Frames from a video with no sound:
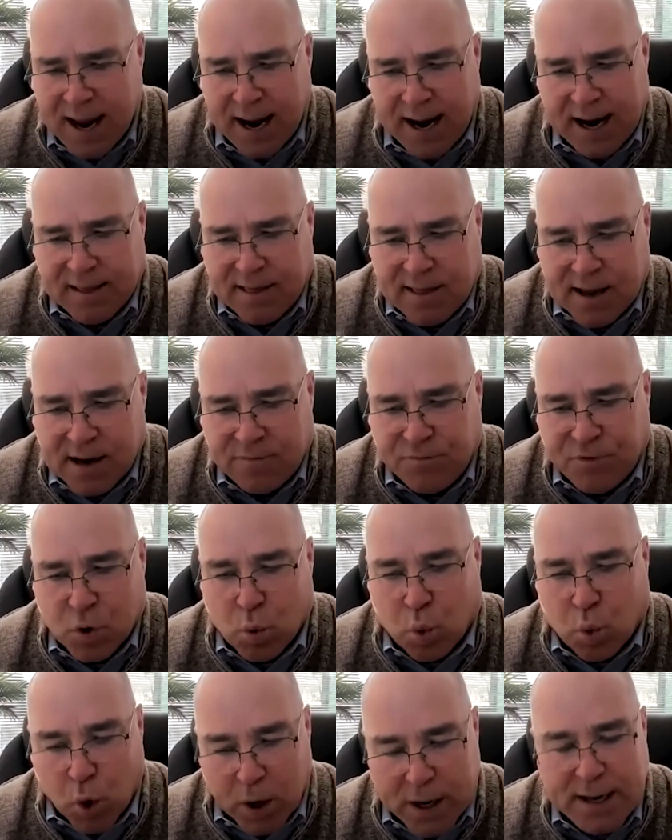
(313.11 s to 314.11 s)
And I think if you
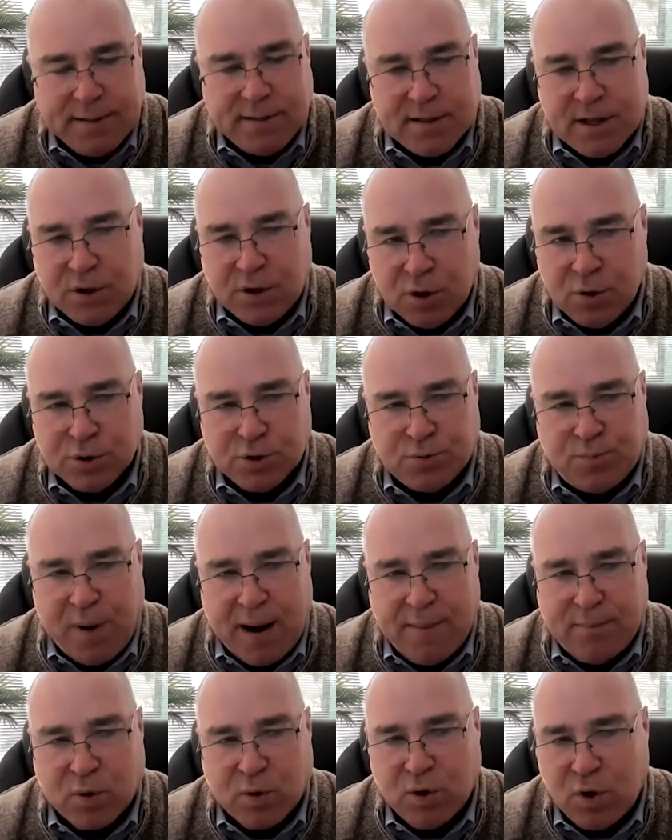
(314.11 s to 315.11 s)
read the
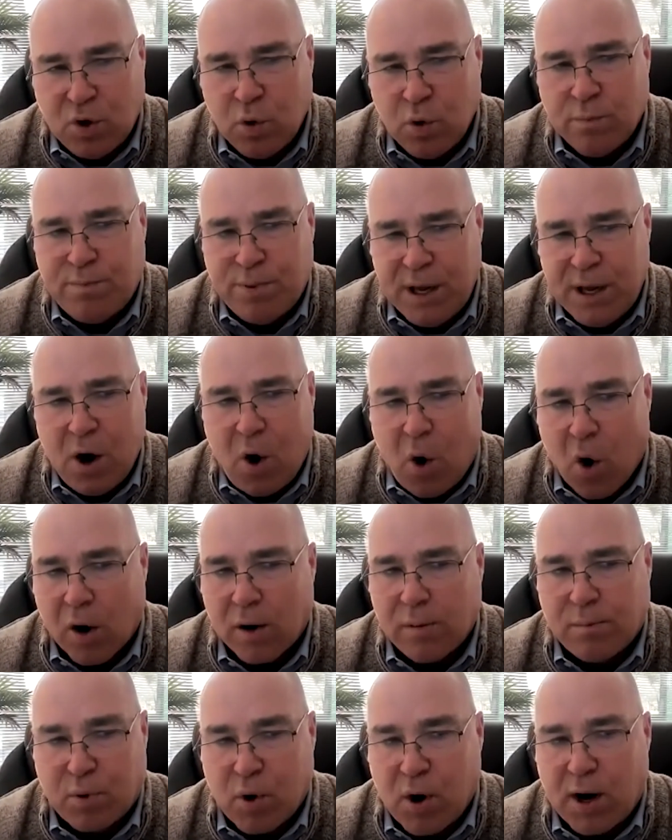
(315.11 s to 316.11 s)
newspaper, you'd be
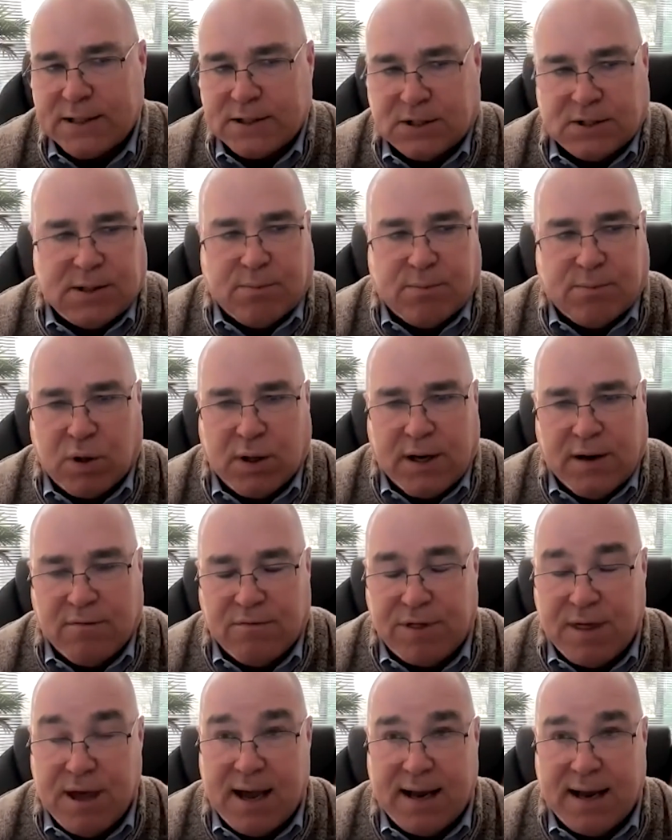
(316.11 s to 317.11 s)
hard pressed to
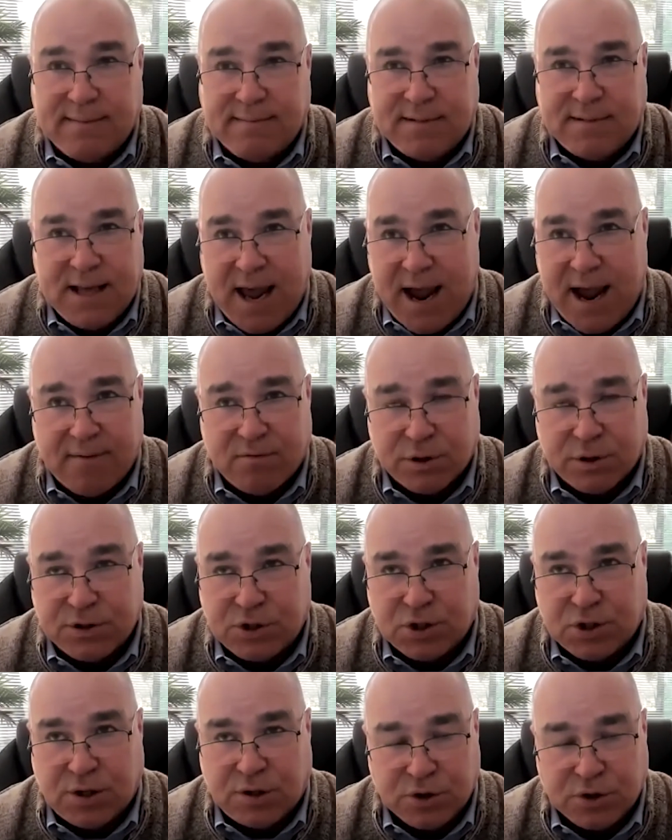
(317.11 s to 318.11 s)
believe that the
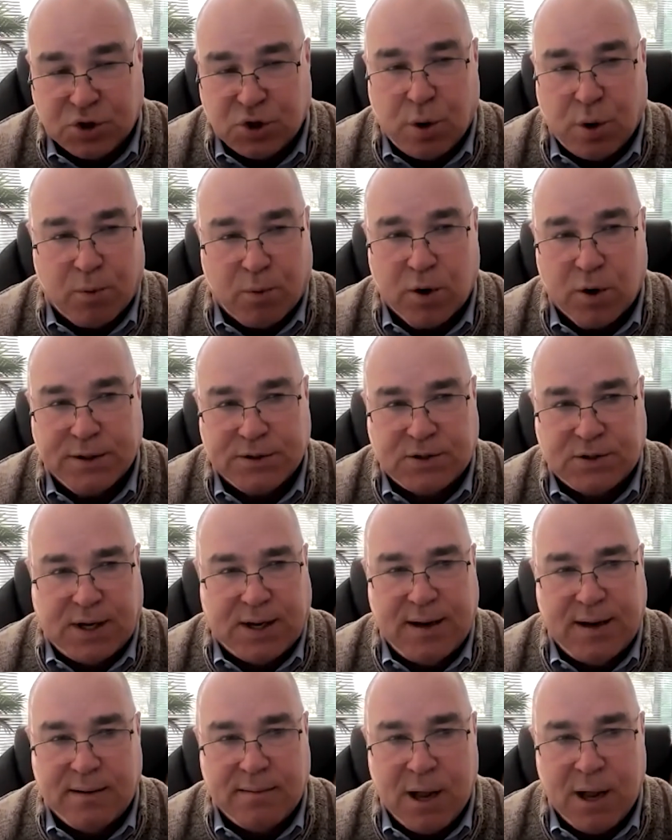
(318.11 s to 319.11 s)
average consumer is
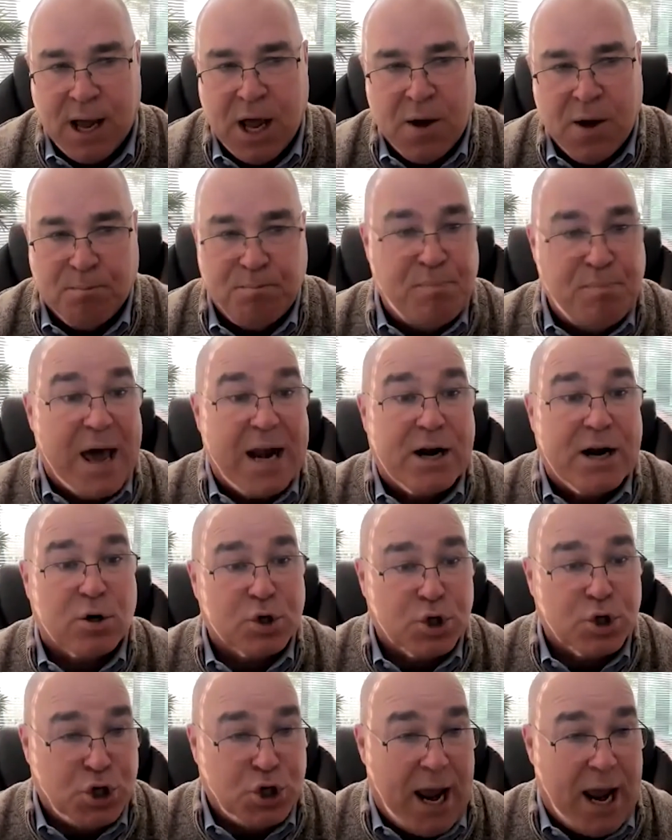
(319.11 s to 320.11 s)
in better
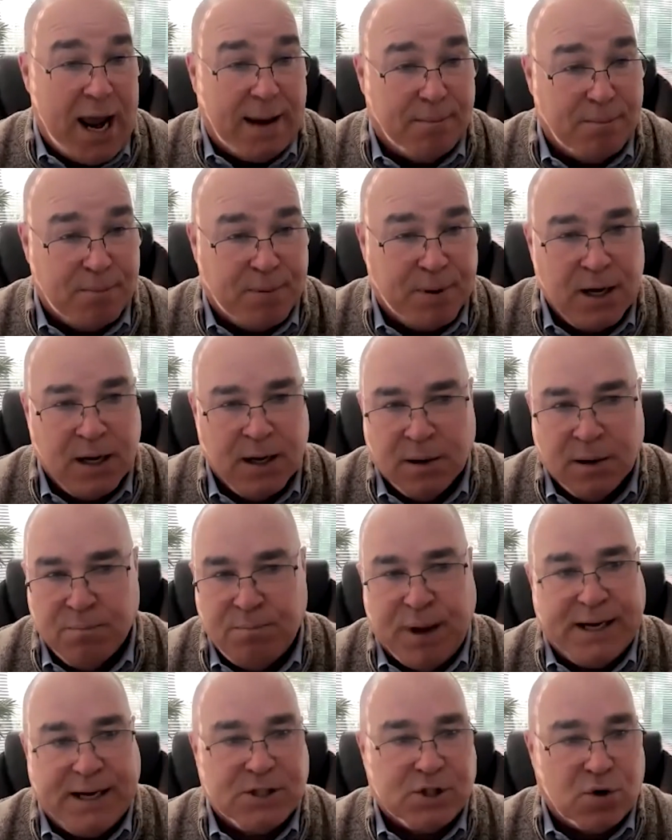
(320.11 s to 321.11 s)
shape
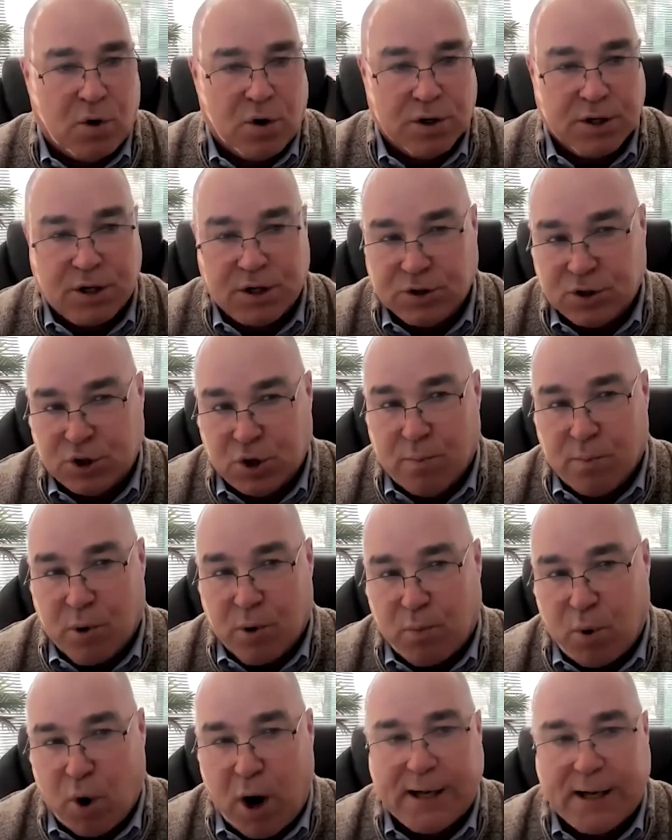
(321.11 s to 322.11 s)
based on consumer
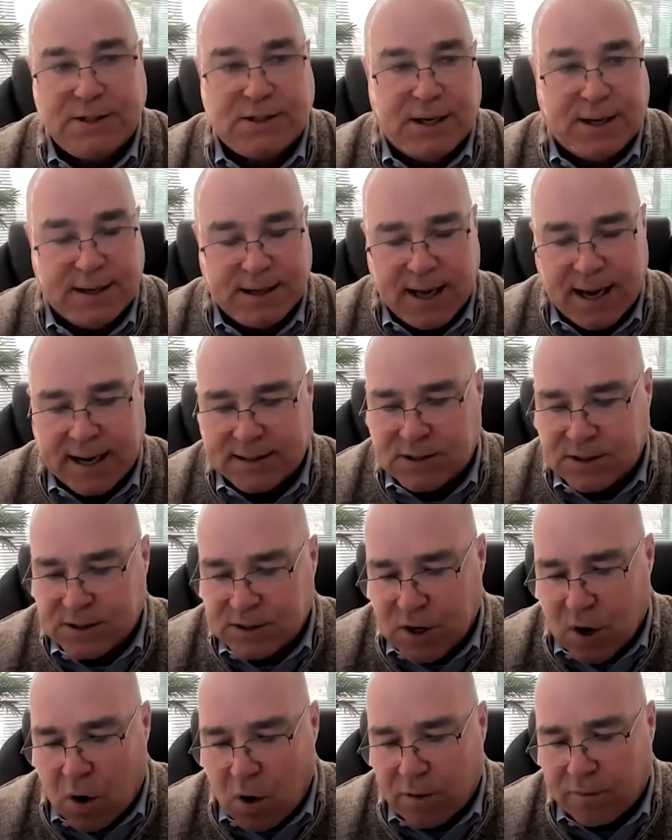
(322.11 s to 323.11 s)
price indexes
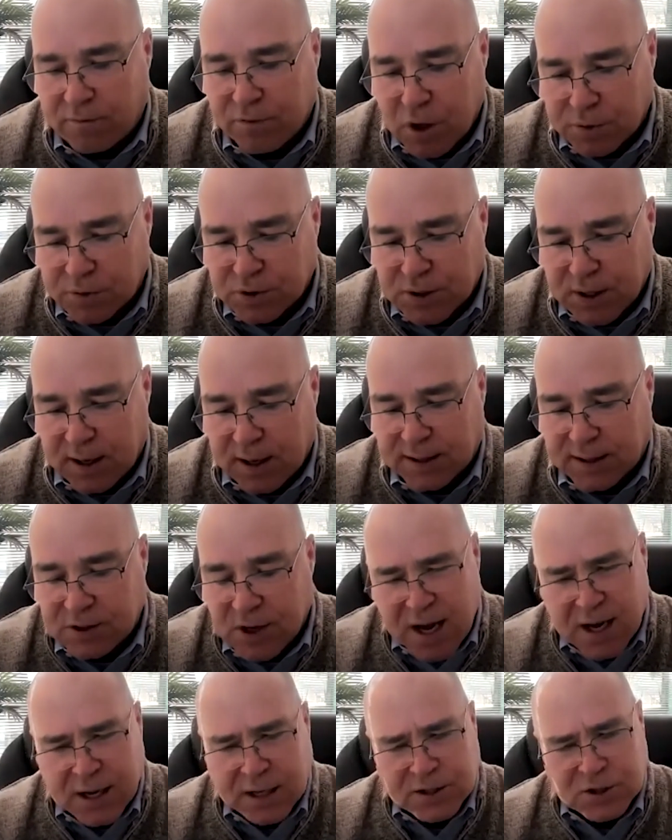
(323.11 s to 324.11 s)
and all of those things.
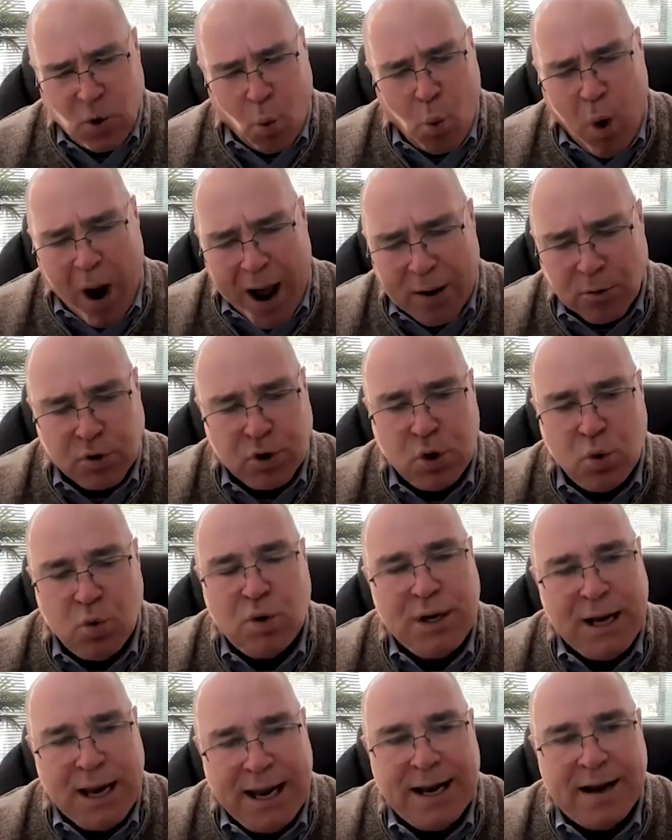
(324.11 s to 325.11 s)
So while you
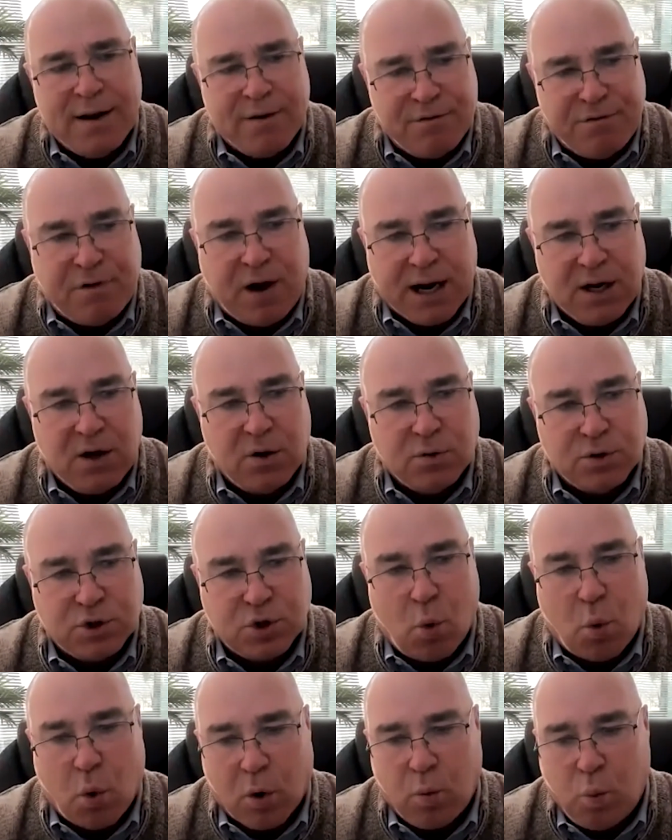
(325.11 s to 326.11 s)
need a FICO
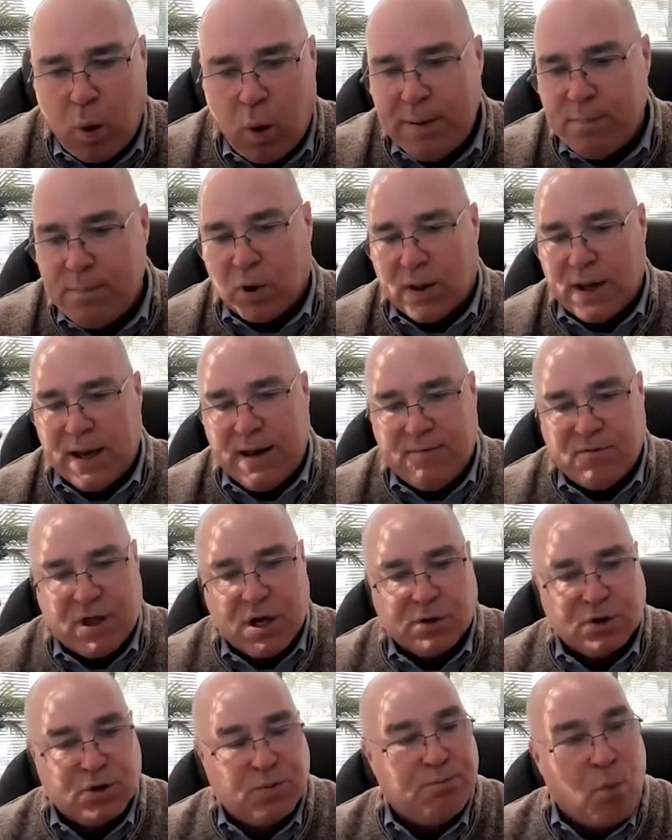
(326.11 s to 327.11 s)
score, we believe
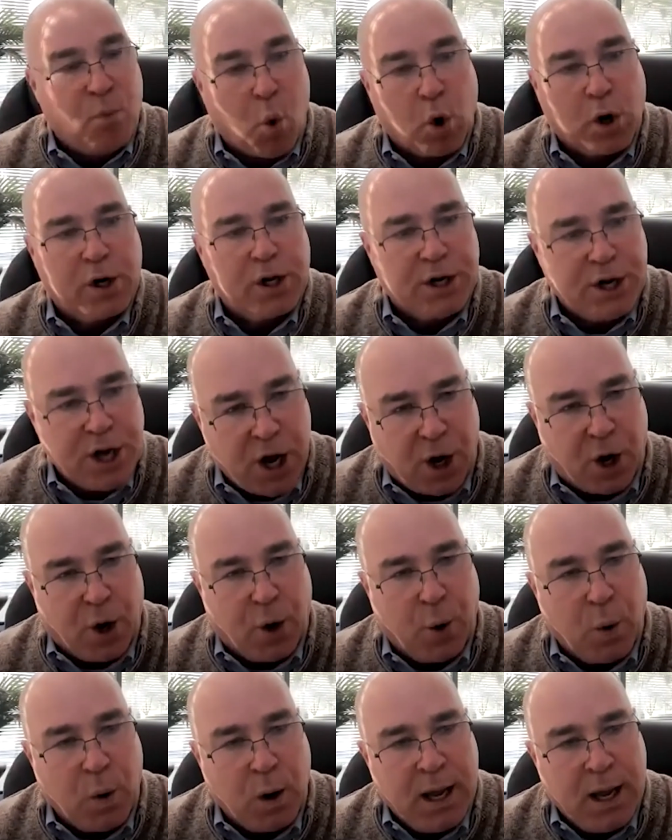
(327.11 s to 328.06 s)
there's more to know.